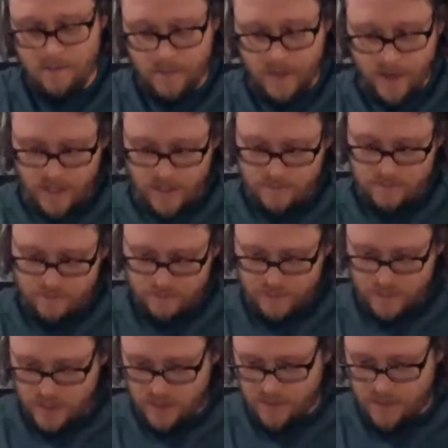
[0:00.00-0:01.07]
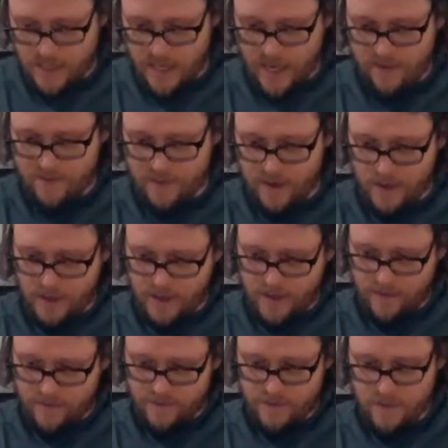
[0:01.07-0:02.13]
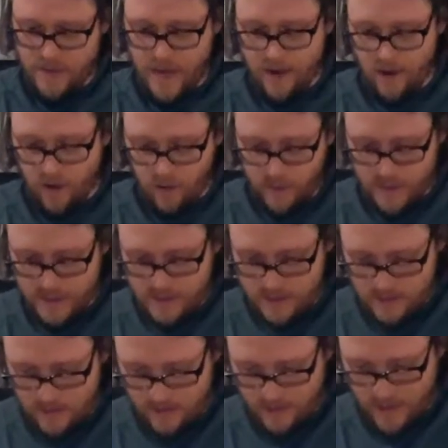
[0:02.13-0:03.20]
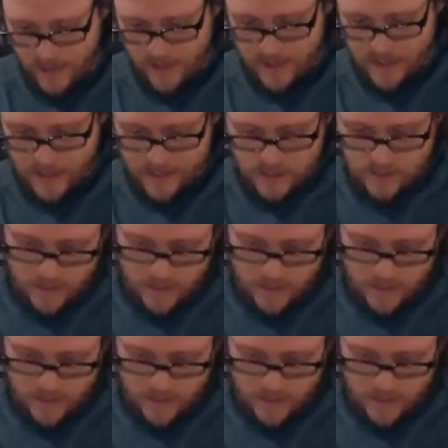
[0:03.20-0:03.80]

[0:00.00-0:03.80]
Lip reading: but sometimes I've not always had that to be